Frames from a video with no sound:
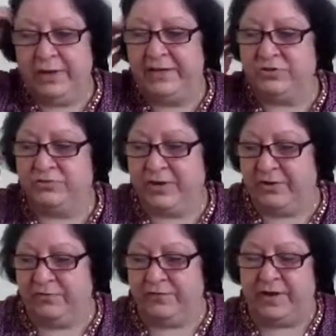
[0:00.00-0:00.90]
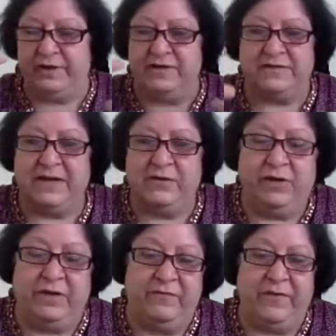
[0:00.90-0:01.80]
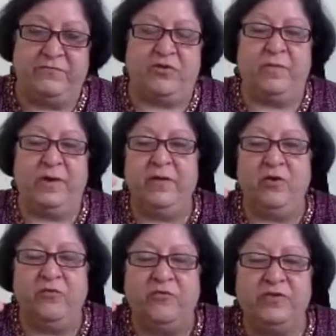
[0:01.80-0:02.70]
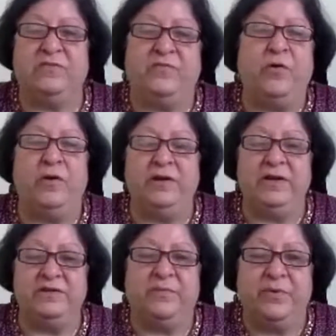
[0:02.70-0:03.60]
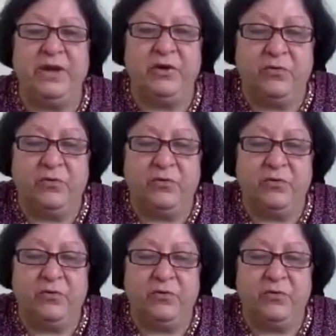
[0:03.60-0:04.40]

has to kind of understand, okay, we have trauma. First of all, there is a prerequisite